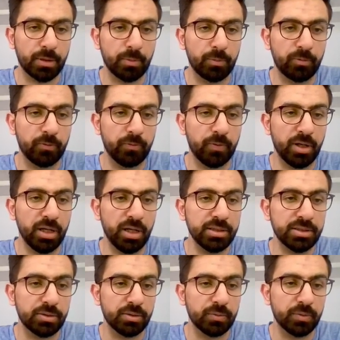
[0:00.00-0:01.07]
provides.
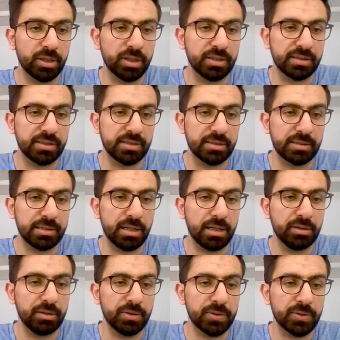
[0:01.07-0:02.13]
So we can see the
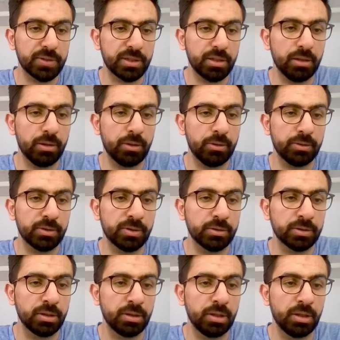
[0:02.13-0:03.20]
status, color,
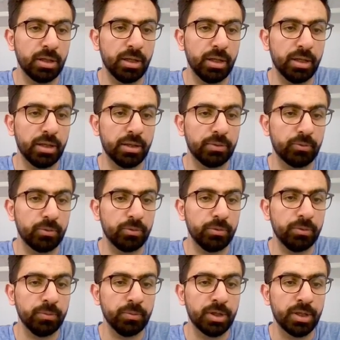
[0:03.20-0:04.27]
and
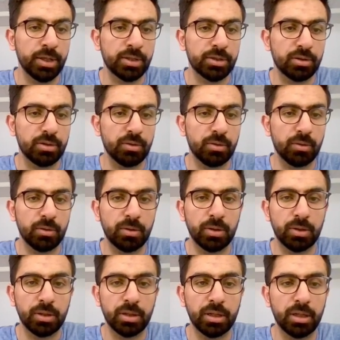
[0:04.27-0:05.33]
room.
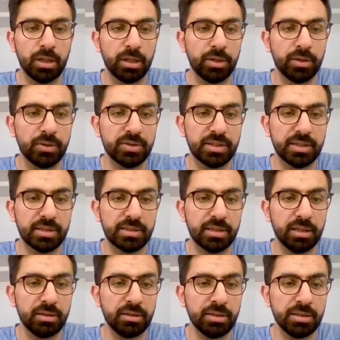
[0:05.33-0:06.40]
So here's the
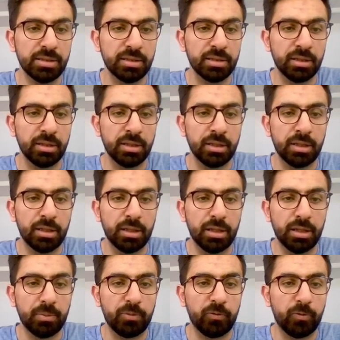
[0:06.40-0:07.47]
status.
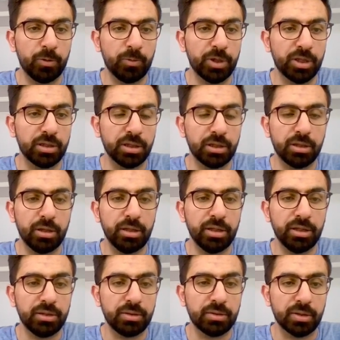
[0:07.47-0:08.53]
Before we click on it,